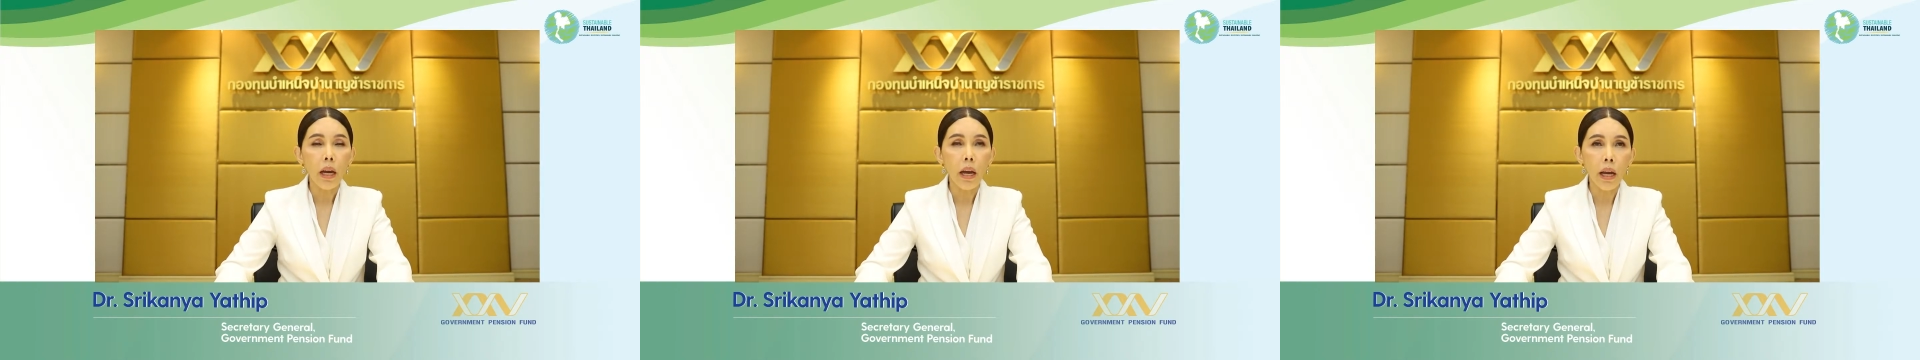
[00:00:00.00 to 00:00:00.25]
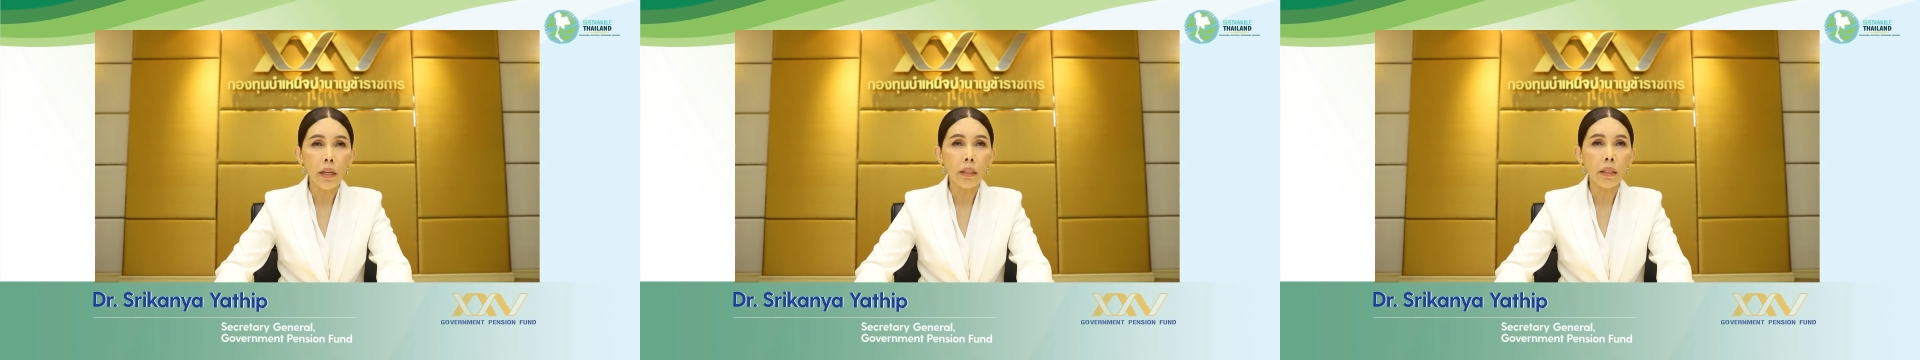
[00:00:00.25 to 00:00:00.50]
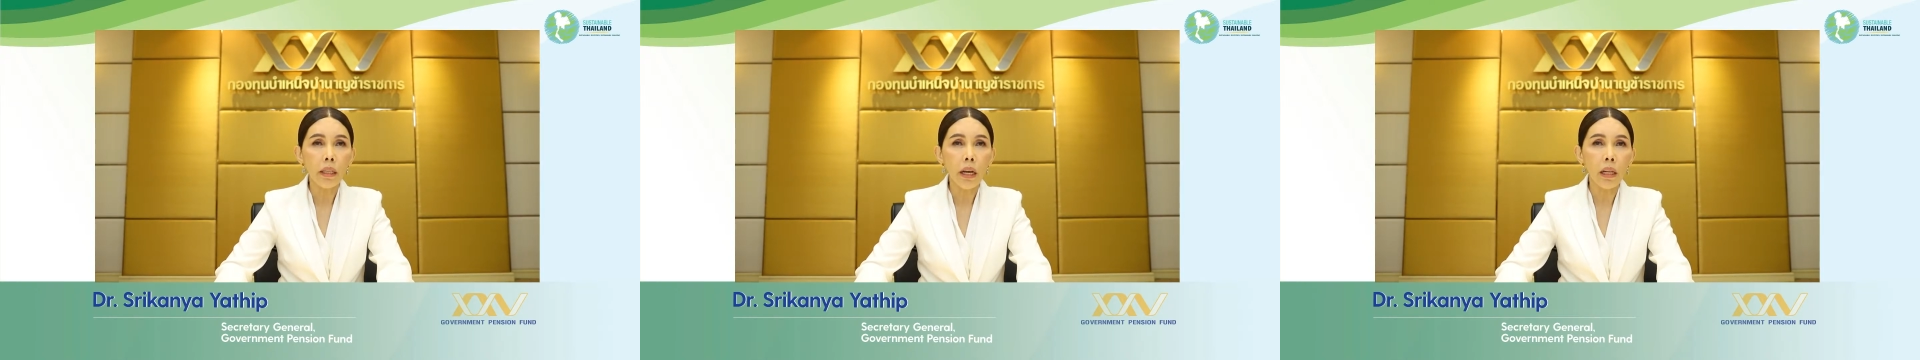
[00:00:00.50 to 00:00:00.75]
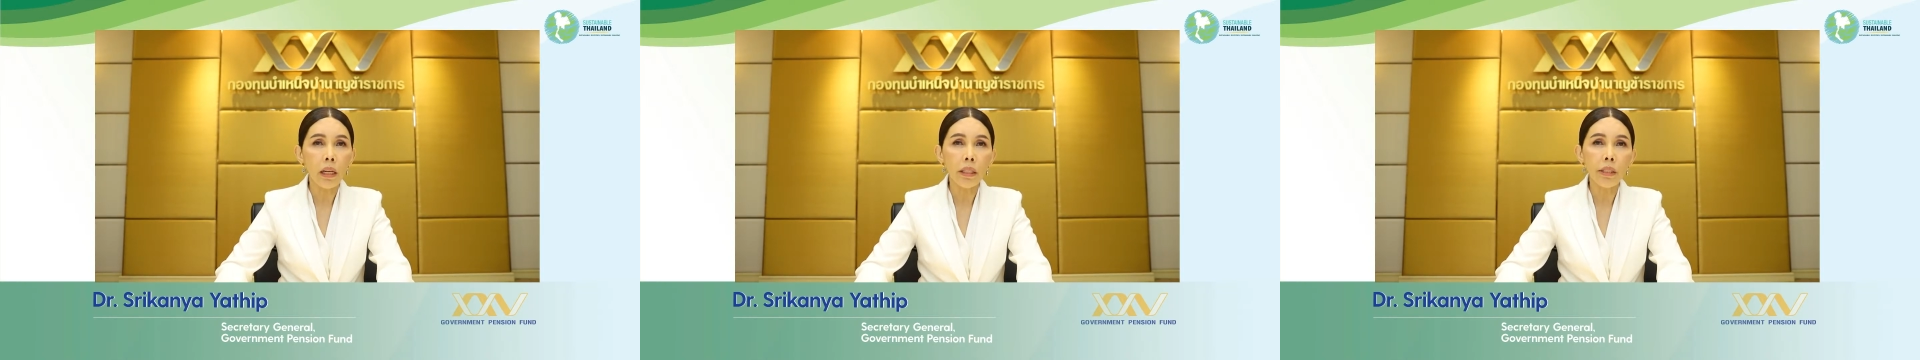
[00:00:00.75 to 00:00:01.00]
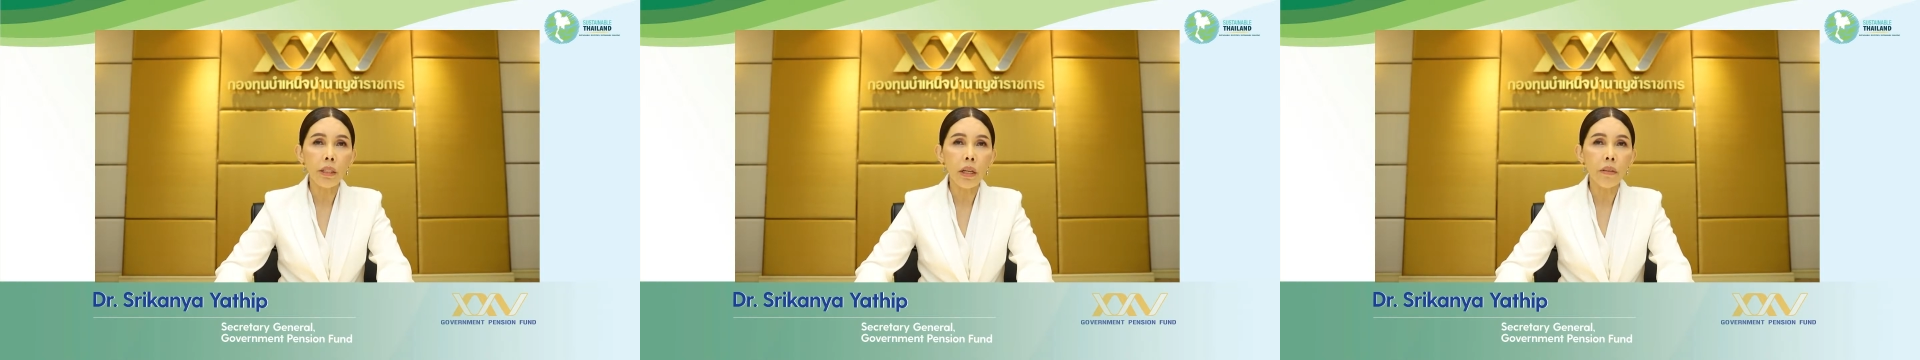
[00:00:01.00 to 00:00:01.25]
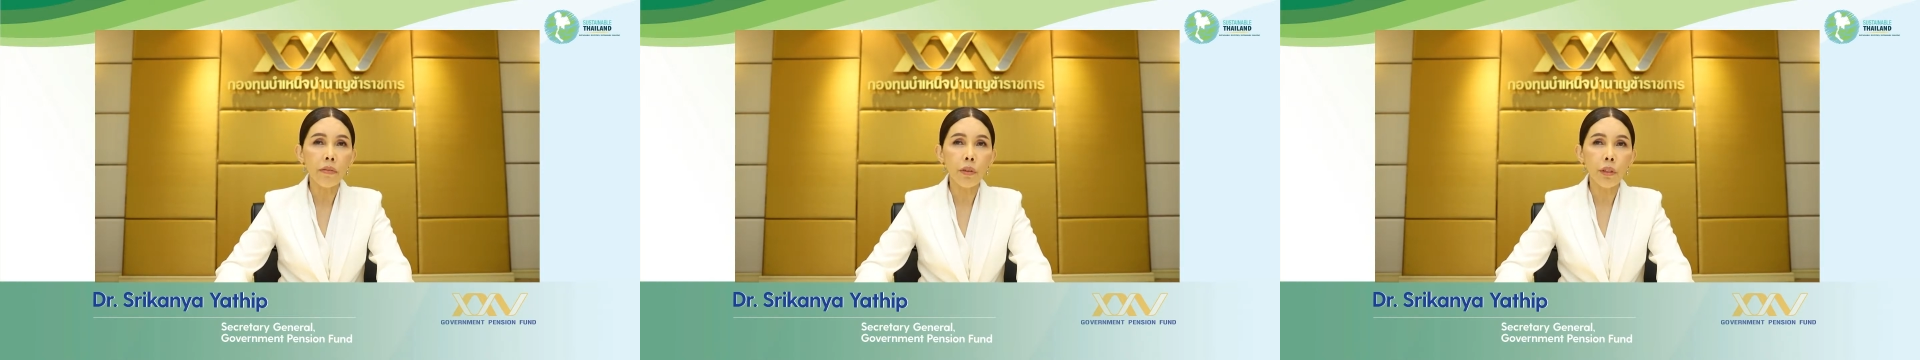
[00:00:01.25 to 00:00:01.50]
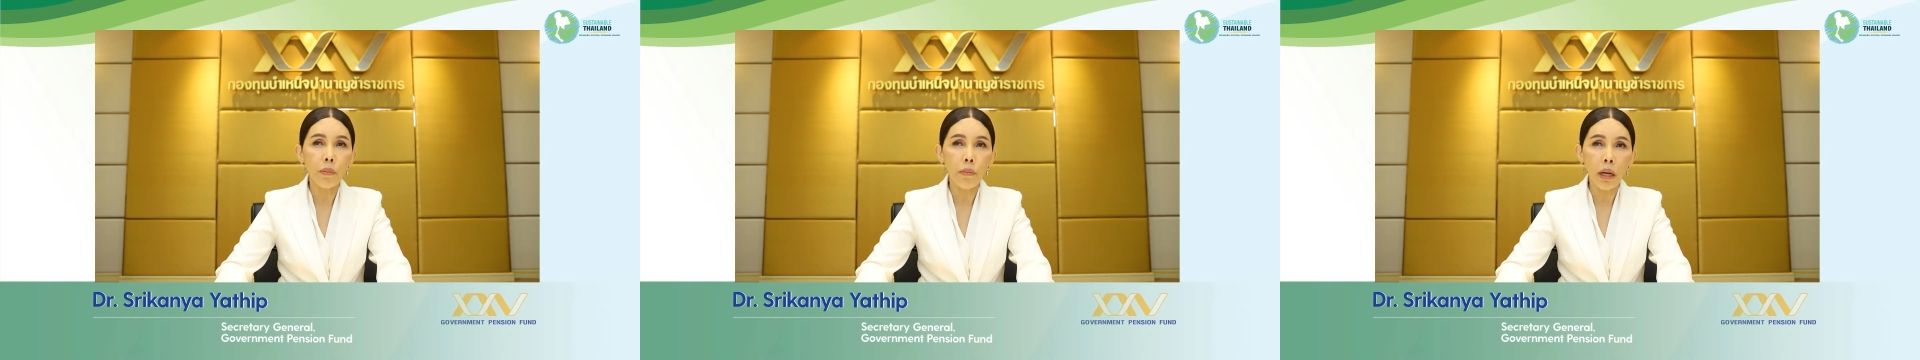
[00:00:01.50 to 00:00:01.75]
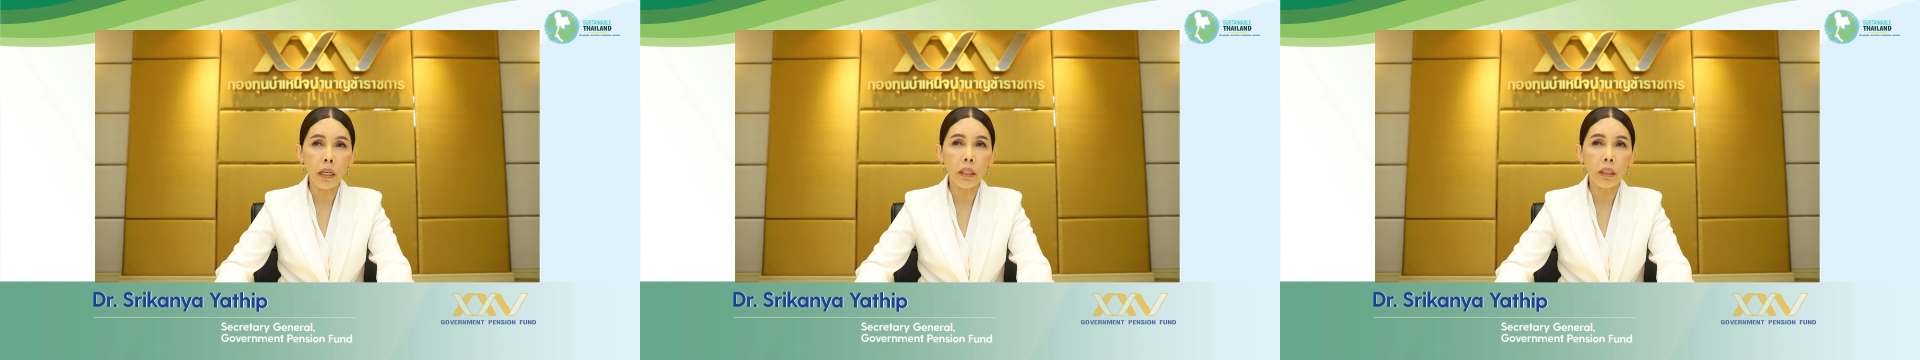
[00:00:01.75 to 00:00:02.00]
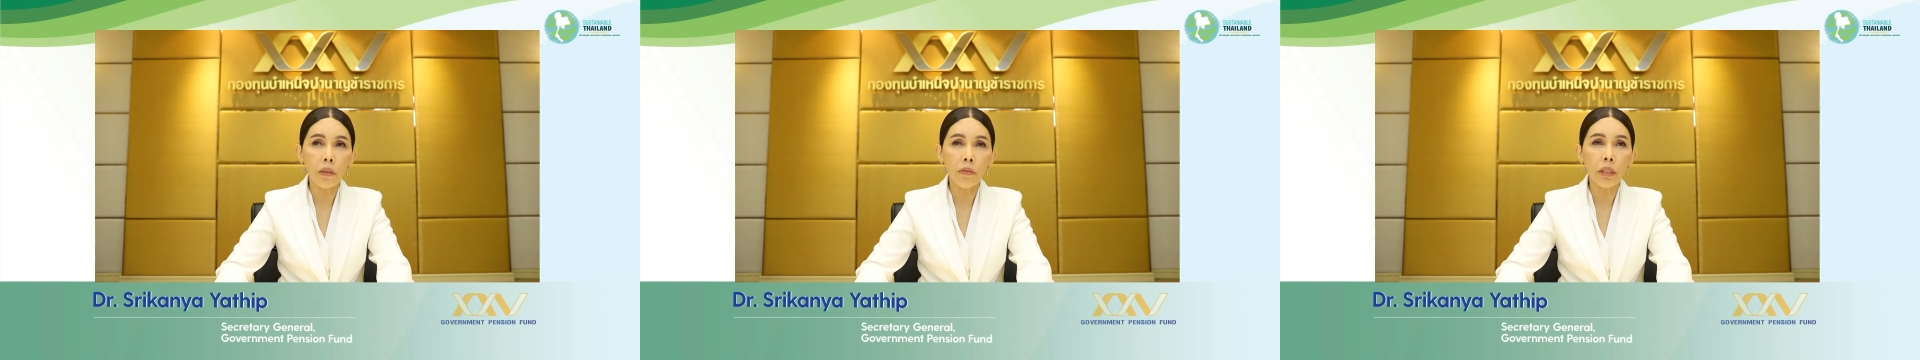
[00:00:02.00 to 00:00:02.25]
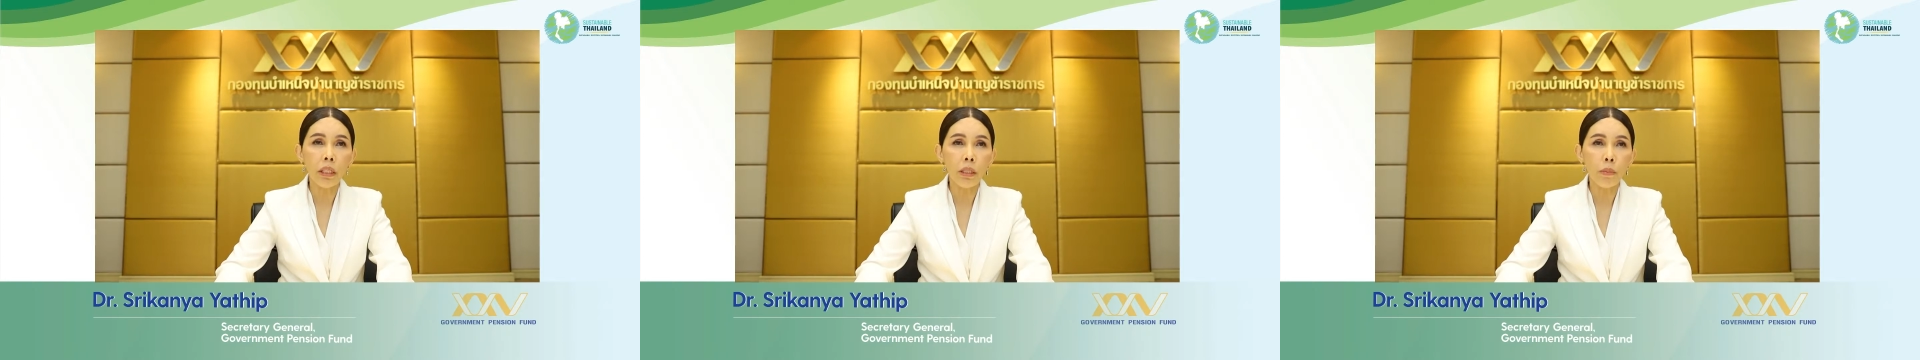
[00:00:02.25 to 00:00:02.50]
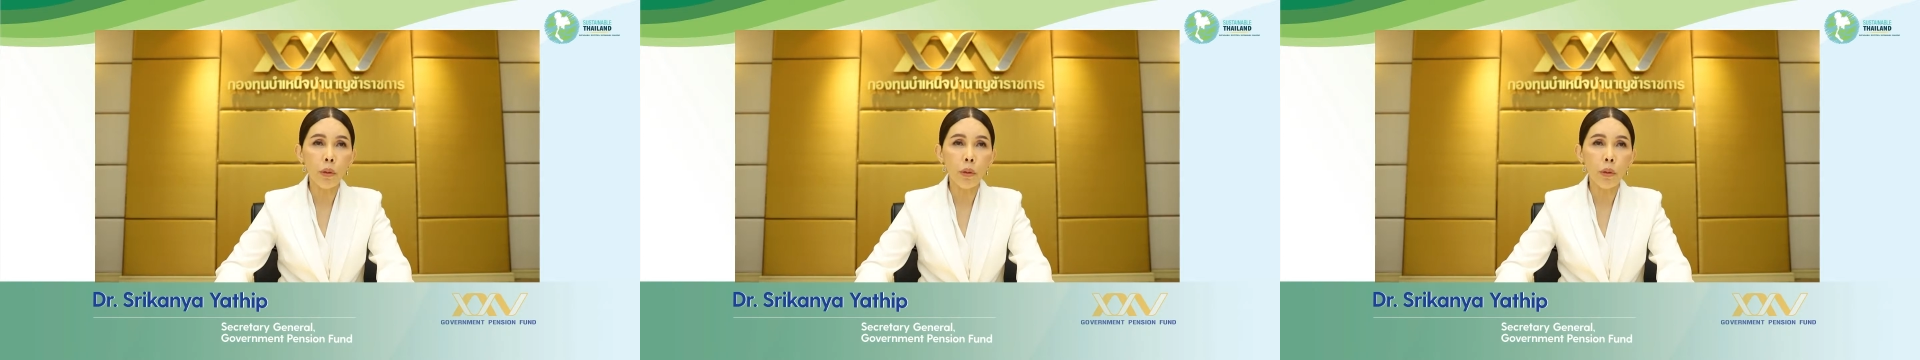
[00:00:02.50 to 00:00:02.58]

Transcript: and a declaration for the Market Governance